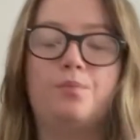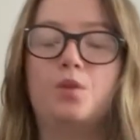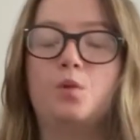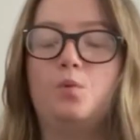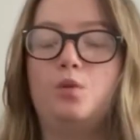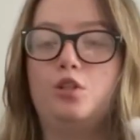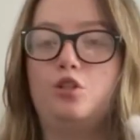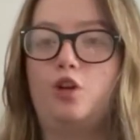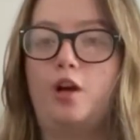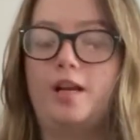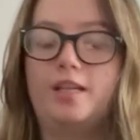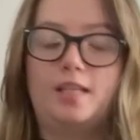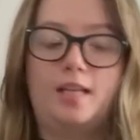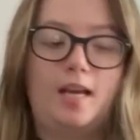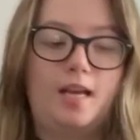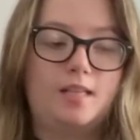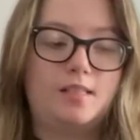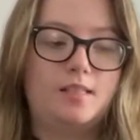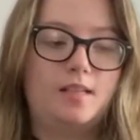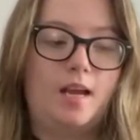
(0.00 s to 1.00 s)
We tried it
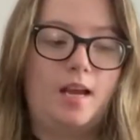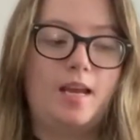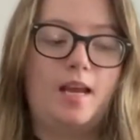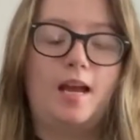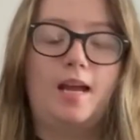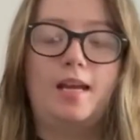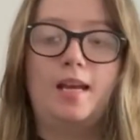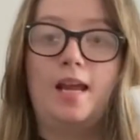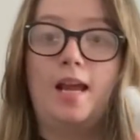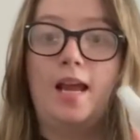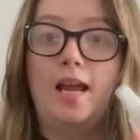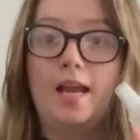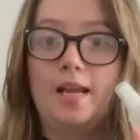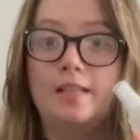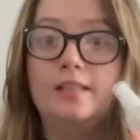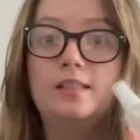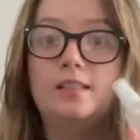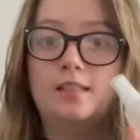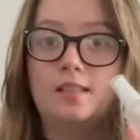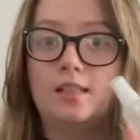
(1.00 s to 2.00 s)
last night and it
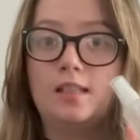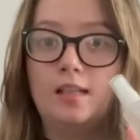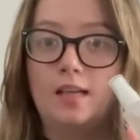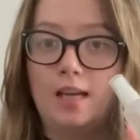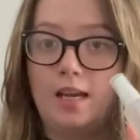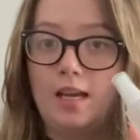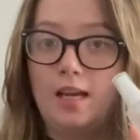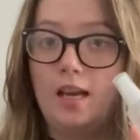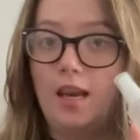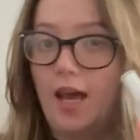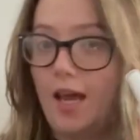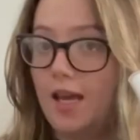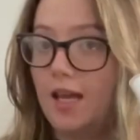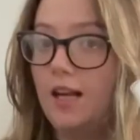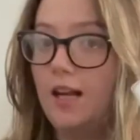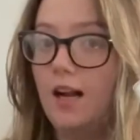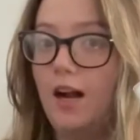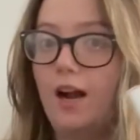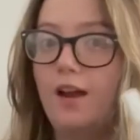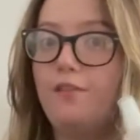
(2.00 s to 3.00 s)
instantly,
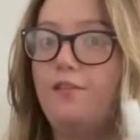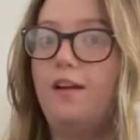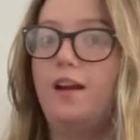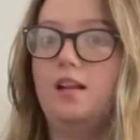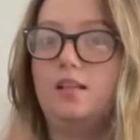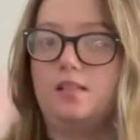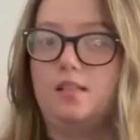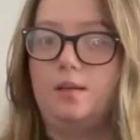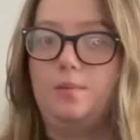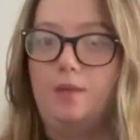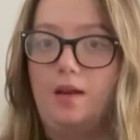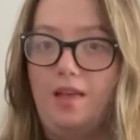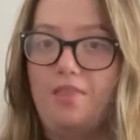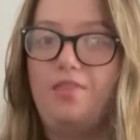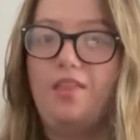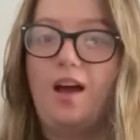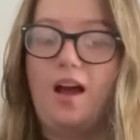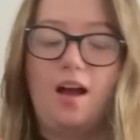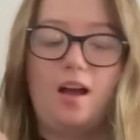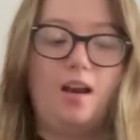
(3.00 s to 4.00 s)
like, I fell asleep like
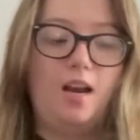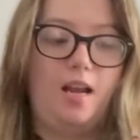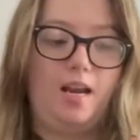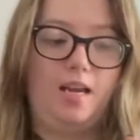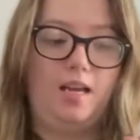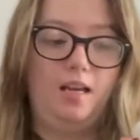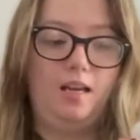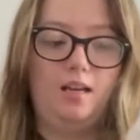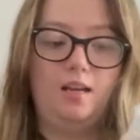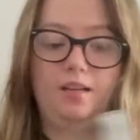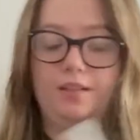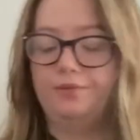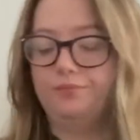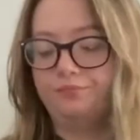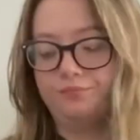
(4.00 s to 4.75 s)
that. Like,